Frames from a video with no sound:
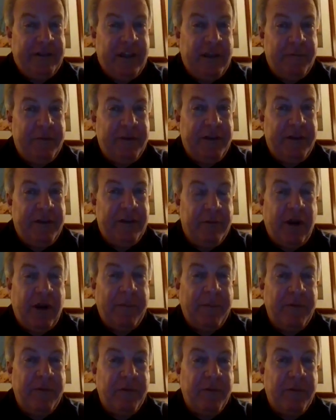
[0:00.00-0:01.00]
That's going to be
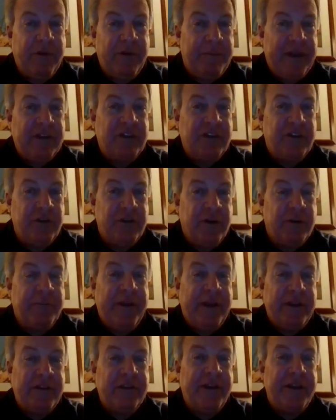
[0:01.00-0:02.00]
probably one of the best jerk
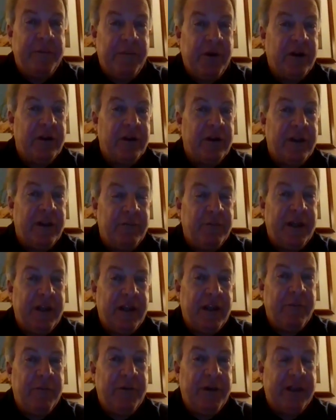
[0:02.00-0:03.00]
baits on the market
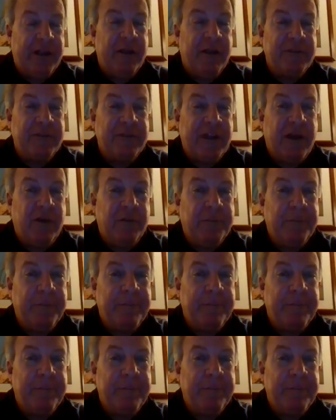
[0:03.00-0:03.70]
when it comes out.